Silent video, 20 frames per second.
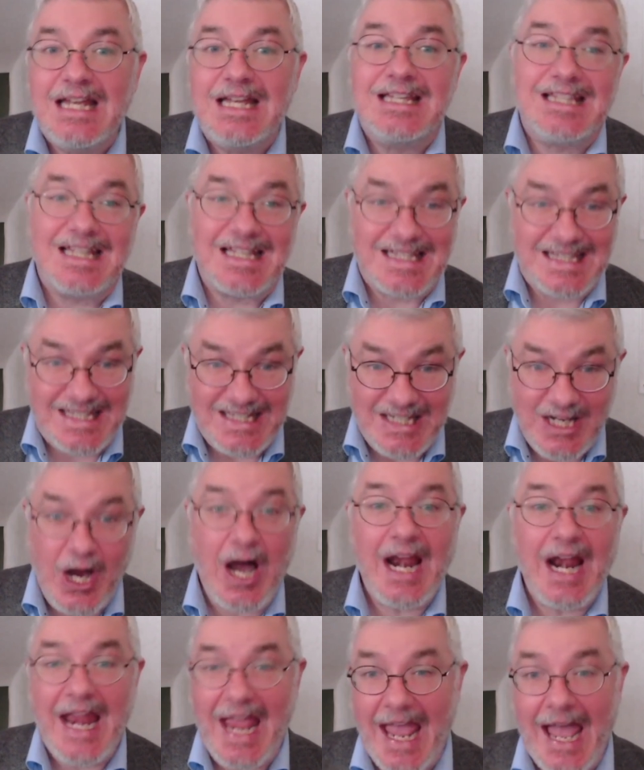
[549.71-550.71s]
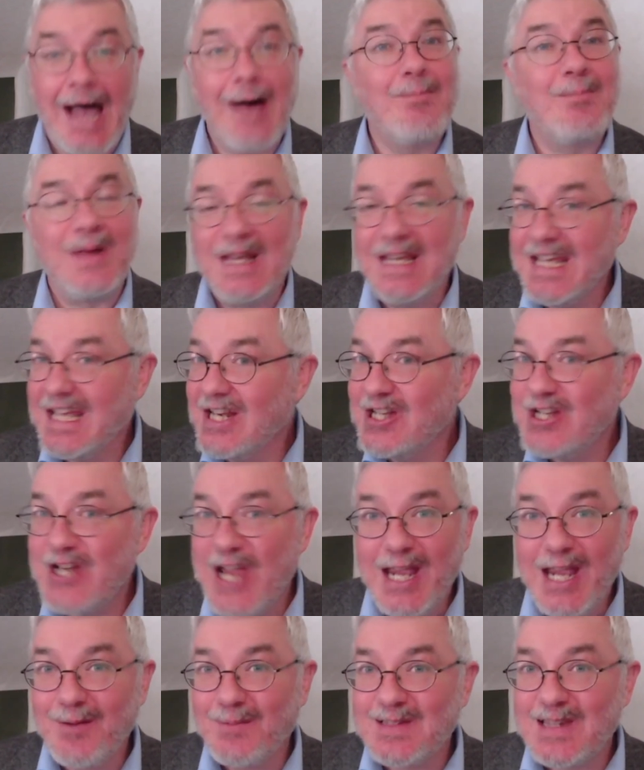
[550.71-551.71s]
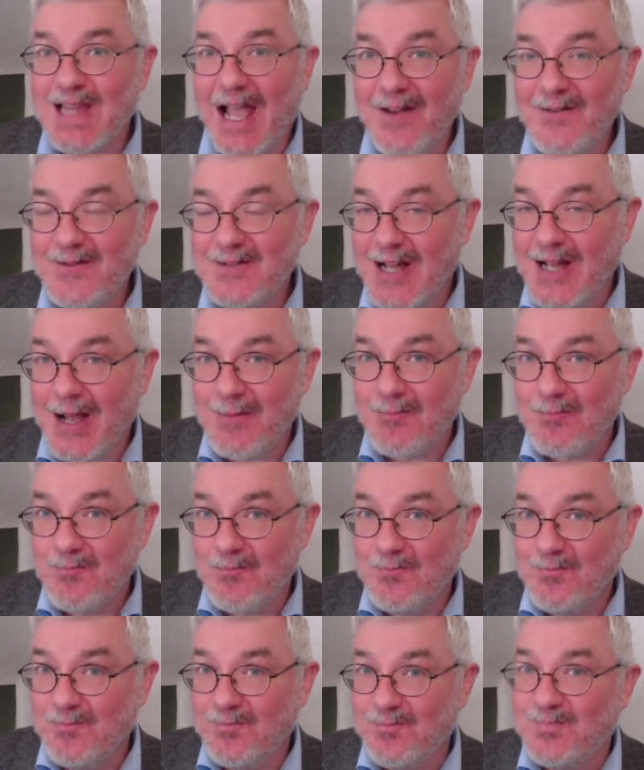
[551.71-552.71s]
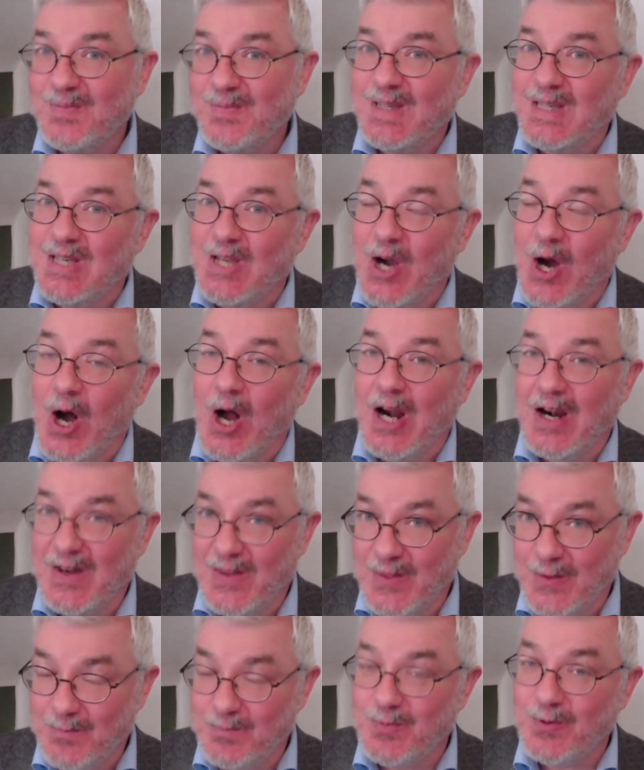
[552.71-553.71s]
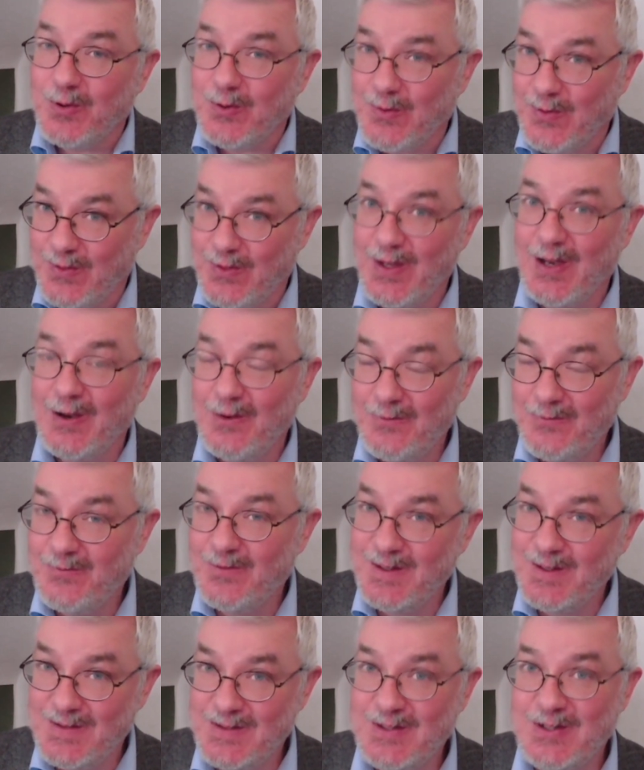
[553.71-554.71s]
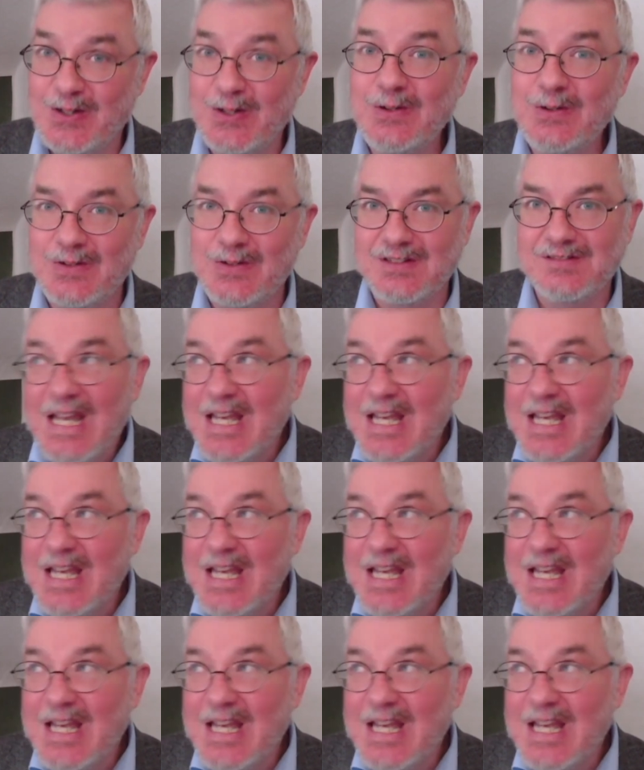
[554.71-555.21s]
does not happen in Jacob's lifetime beyond the birth of his children.